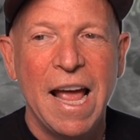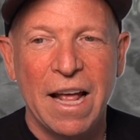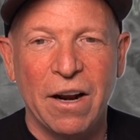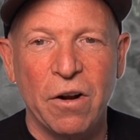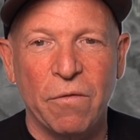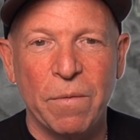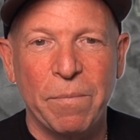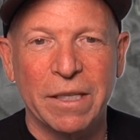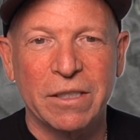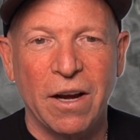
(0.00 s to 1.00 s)
head on over to
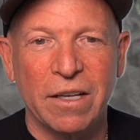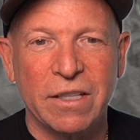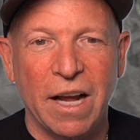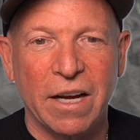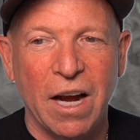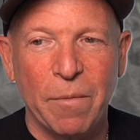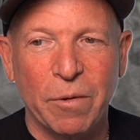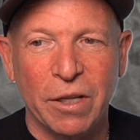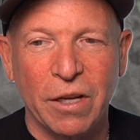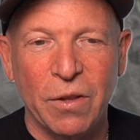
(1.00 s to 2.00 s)
pickdawgz.com,
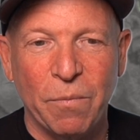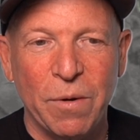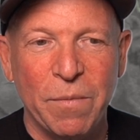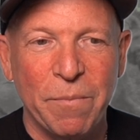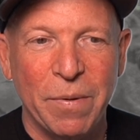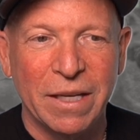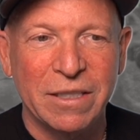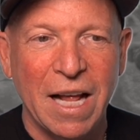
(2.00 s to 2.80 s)
click on the premium picks